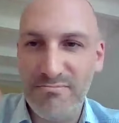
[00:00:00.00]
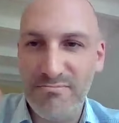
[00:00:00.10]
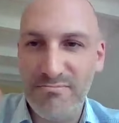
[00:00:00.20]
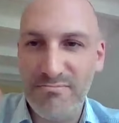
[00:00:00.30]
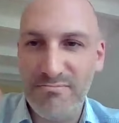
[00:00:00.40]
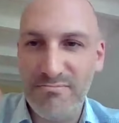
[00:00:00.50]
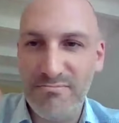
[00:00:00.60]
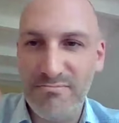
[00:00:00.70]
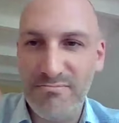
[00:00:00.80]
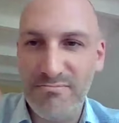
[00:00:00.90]
have,
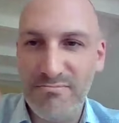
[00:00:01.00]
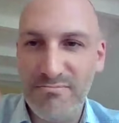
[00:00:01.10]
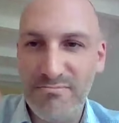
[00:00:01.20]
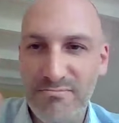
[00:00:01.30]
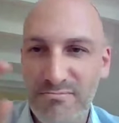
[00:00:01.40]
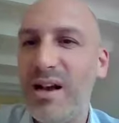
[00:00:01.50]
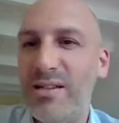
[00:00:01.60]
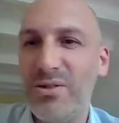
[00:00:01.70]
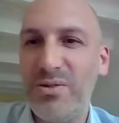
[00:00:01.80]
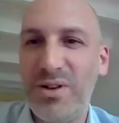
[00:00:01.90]
we will
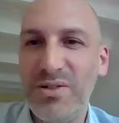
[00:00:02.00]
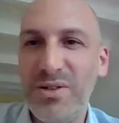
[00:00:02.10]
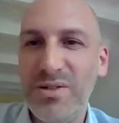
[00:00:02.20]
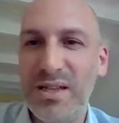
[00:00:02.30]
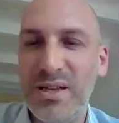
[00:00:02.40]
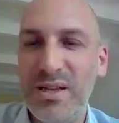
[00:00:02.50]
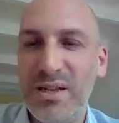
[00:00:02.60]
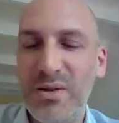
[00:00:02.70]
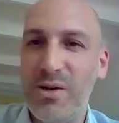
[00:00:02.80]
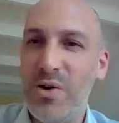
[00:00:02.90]
analyze your answers and we
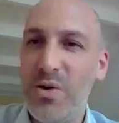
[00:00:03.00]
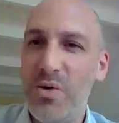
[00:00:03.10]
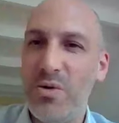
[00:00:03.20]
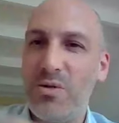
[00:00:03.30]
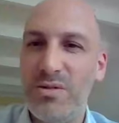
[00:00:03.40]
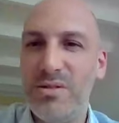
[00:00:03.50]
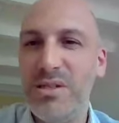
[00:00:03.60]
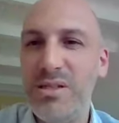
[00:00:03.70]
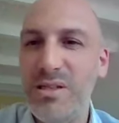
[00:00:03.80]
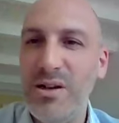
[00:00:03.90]
will see, oh, the
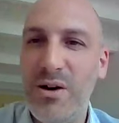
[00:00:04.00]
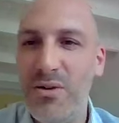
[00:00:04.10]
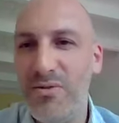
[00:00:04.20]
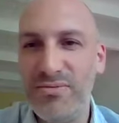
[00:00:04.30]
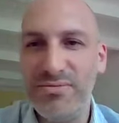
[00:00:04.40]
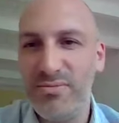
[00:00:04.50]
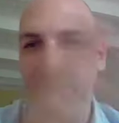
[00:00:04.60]
city of,